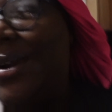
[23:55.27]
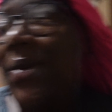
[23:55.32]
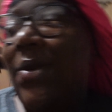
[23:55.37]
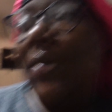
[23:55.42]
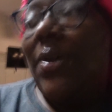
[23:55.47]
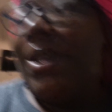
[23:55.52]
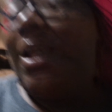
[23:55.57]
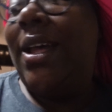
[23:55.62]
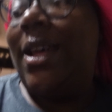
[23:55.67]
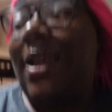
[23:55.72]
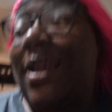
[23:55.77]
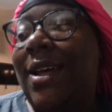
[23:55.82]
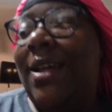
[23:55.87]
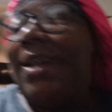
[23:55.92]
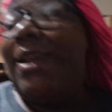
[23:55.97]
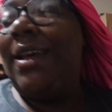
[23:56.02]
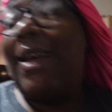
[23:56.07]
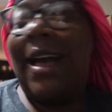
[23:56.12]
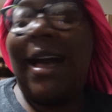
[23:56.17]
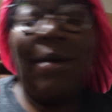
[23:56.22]
on
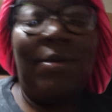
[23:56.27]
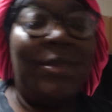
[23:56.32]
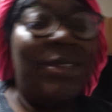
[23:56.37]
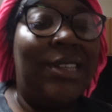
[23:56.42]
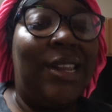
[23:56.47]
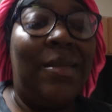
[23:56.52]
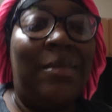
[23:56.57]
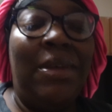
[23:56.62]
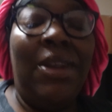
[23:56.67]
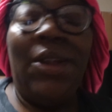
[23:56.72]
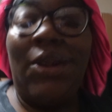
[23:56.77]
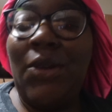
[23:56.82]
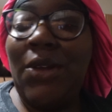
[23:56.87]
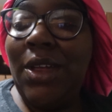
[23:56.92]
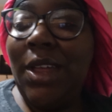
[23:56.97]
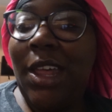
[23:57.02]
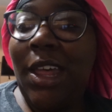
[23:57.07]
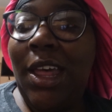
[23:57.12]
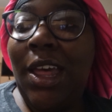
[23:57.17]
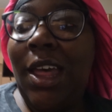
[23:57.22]
i was in the middle
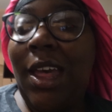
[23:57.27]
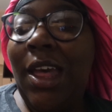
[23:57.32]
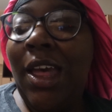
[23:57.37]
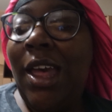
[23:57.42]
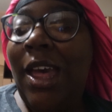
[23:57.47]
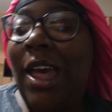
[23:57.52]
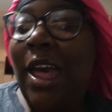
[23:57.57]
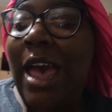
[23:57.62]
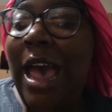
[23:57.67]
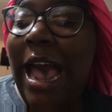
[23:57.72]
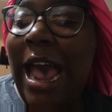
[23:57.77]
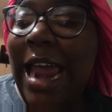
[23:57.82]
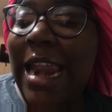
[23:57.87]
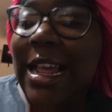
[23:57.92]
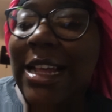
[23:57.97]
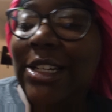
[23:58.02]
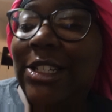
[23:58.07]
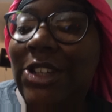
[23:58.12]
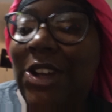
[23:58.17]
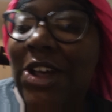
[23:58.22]
cooking i
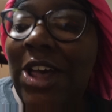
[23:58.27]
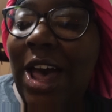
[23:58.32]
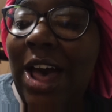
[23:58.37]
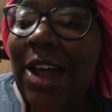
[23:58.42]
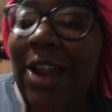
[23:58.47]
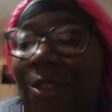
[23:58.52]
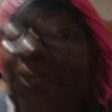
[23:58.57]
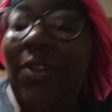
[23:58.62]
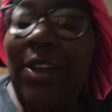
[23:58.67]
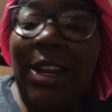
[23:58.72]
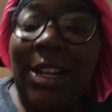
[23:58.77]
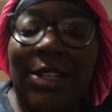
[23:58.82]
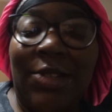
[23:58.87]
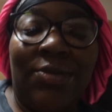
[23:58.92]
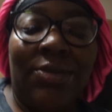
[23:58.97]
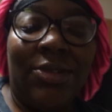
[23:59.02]
didn't show y'all the finished